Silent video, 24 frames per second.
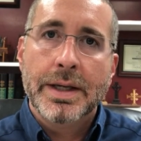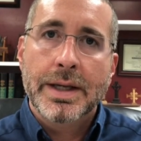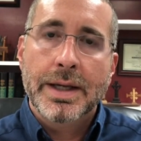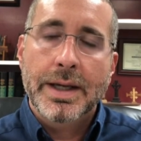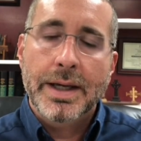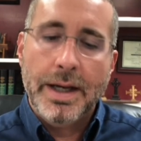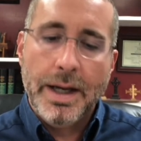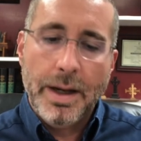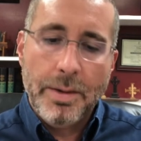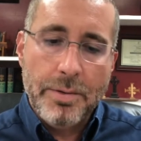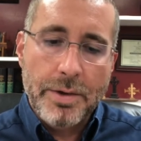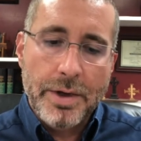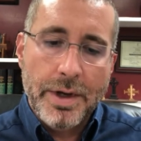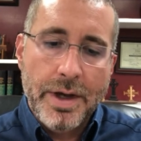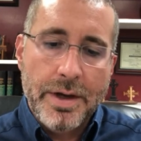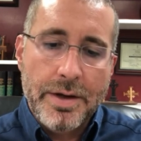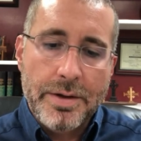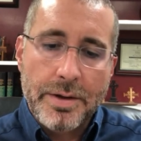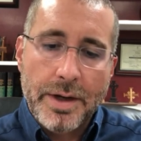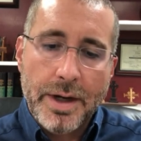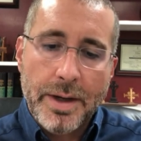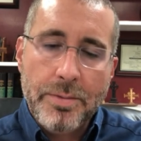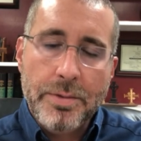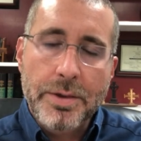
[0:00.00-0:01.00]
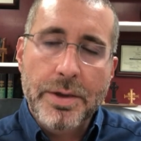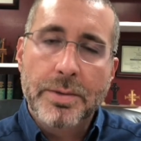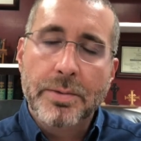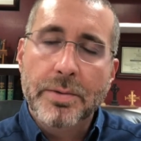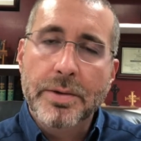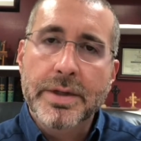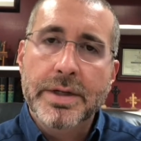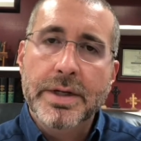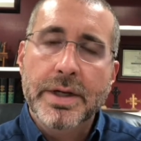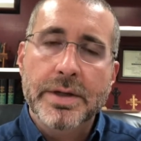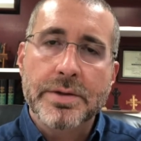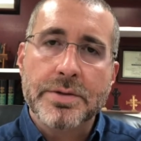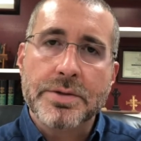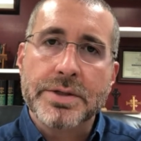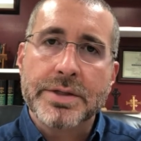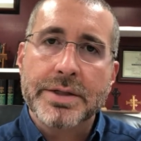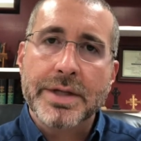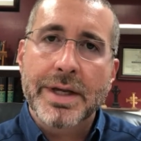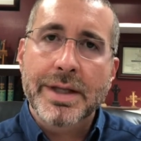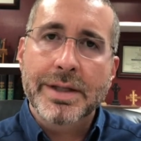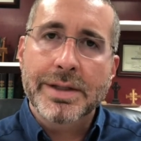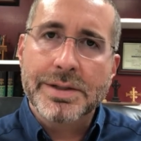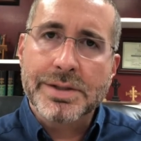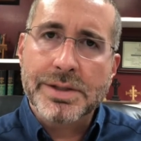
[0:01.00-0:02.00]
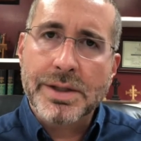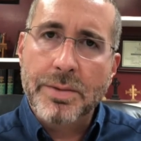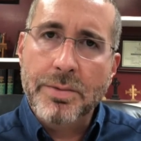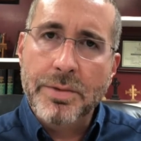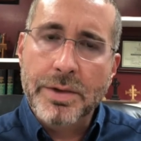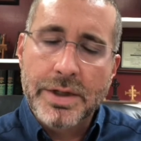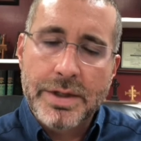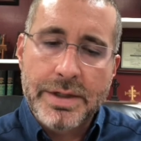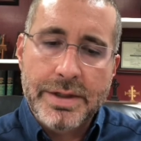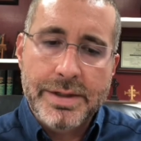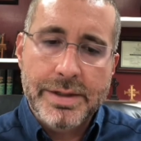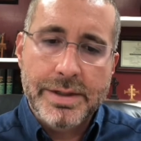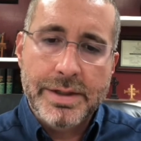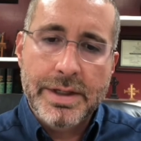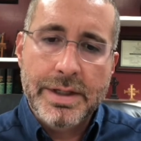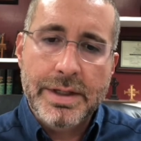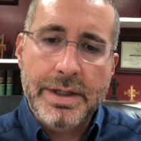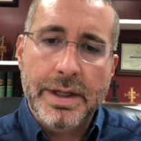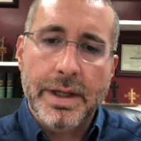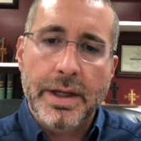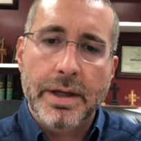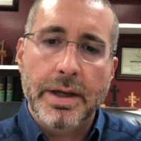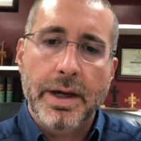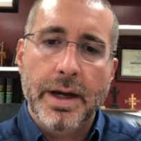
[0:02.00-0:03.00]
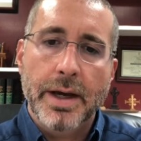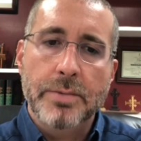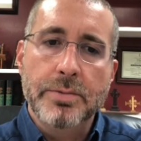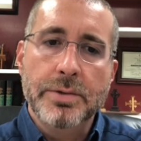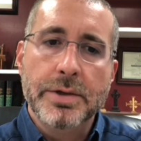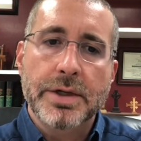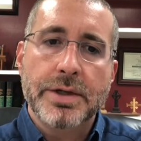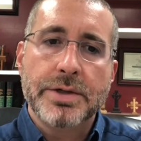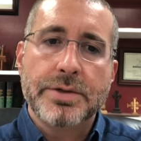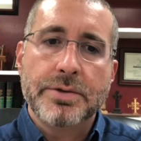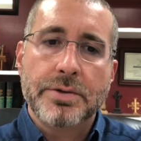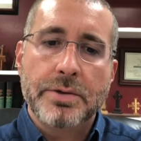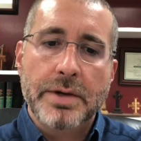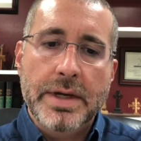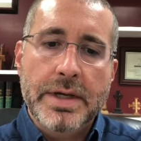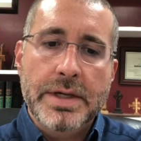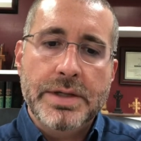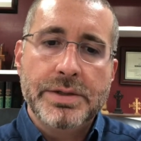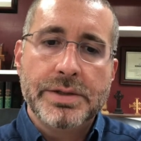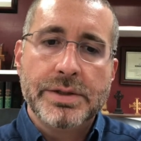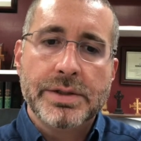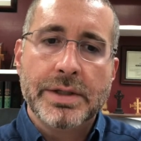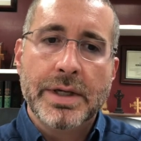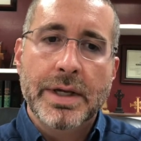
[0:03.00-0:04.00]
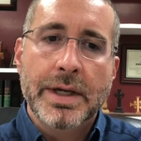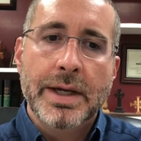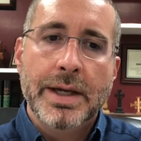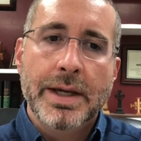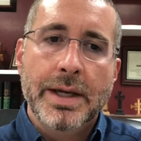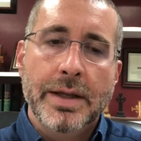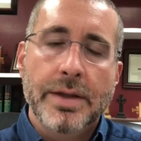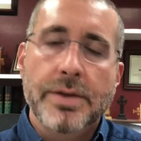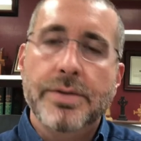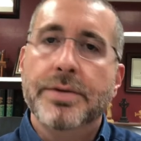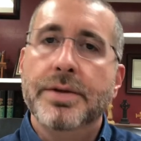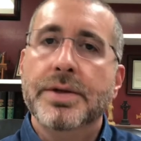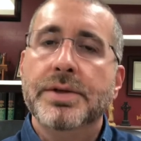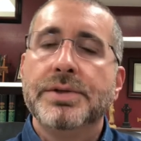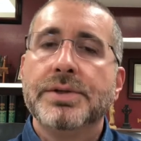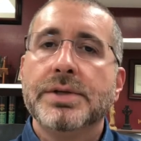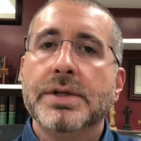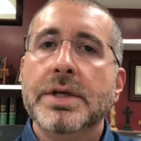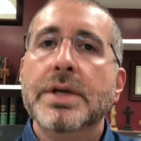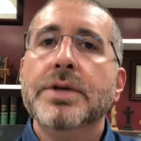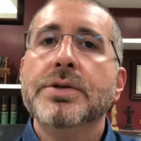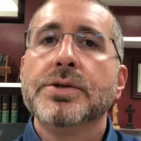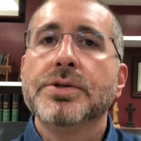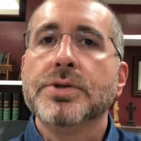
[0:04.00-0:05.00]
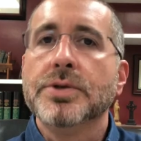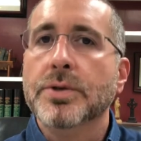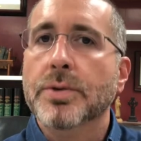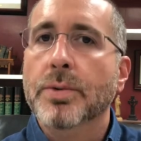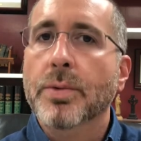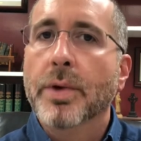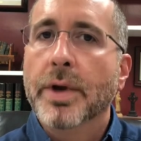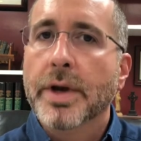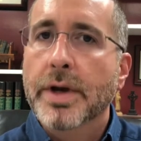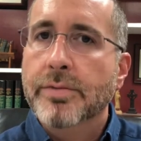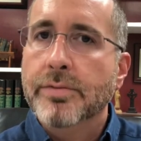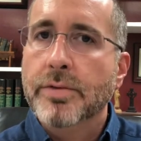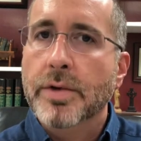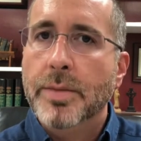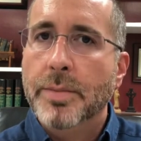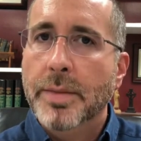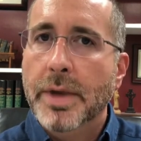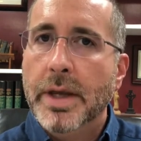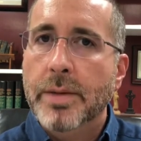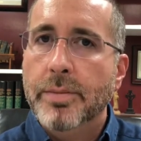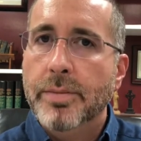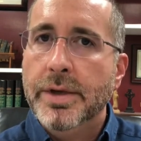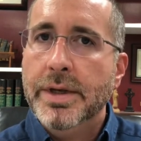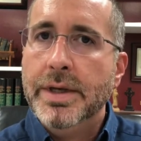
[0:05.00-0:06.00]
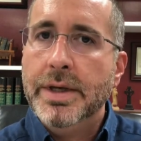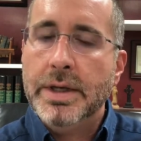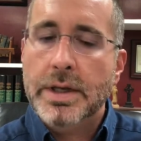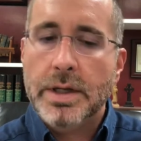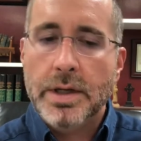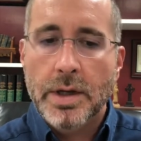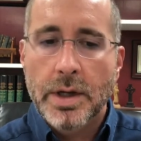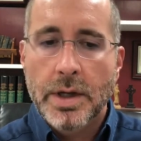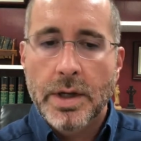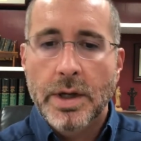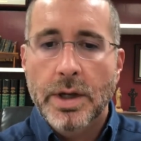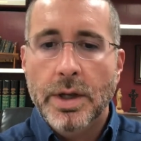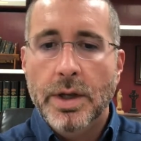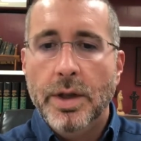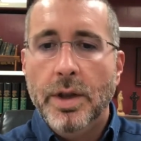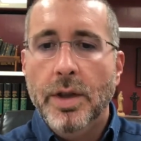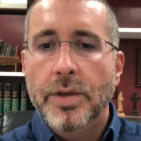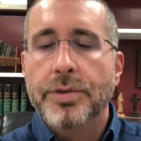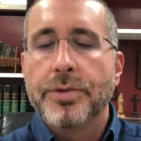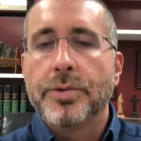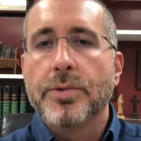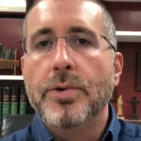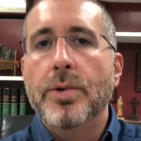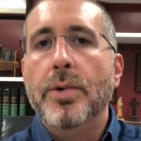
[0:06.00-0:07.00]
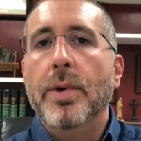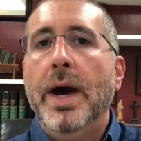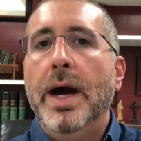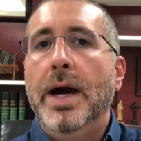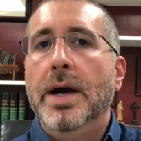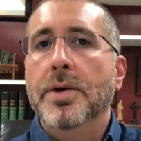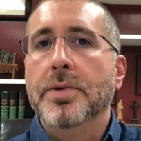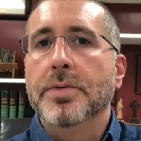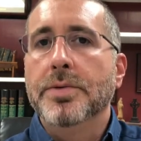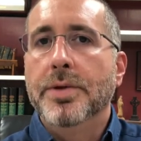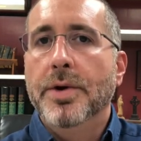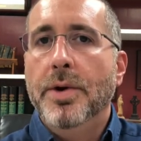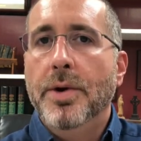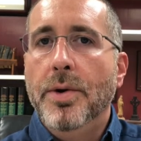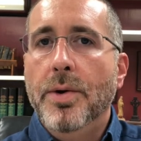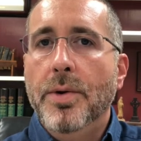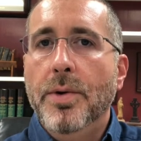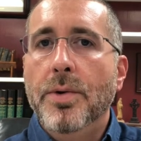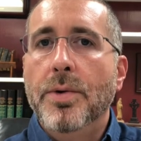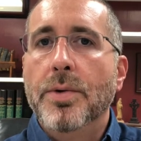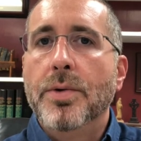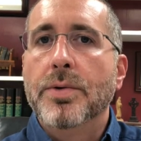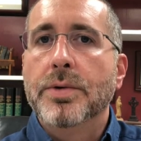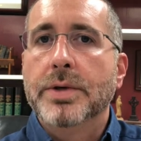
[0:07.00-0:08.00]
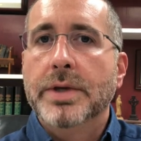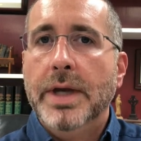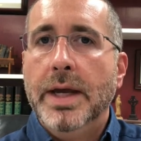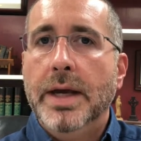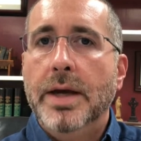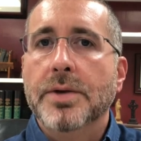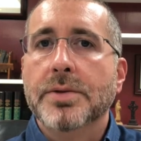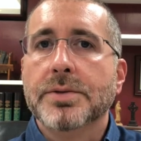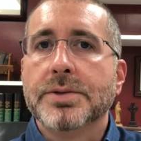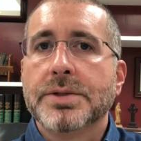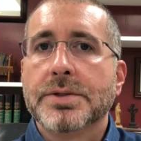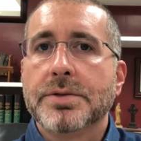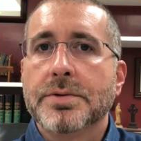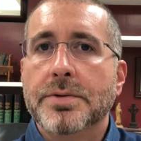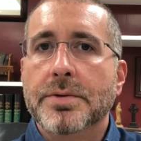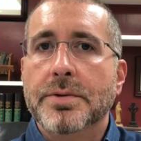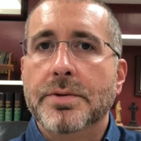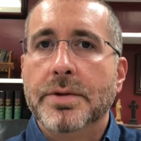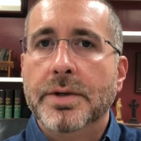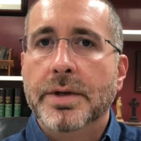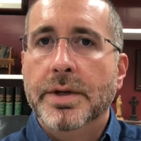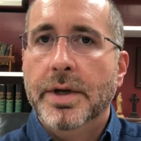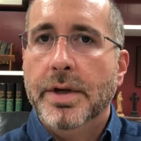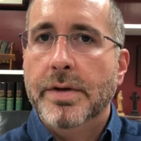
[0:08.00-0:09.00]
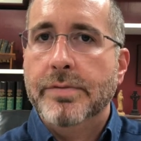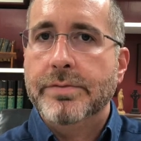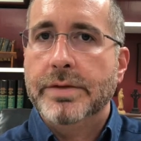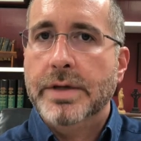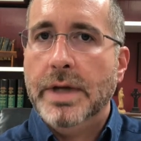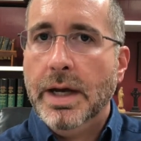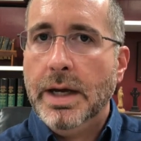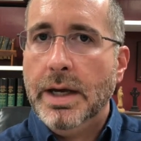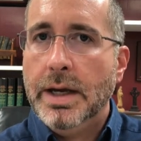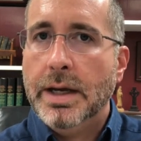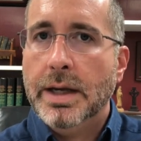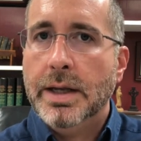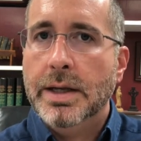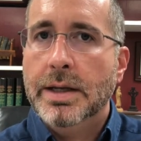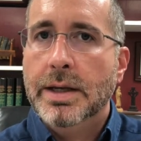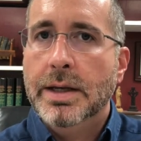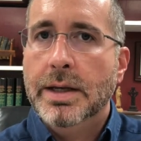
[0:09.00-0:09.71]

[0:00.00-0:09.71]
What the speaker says: And I want to really understand this. I want to dig in. I want to trace this issue, whatever it may be, throughout the whole counsel of God.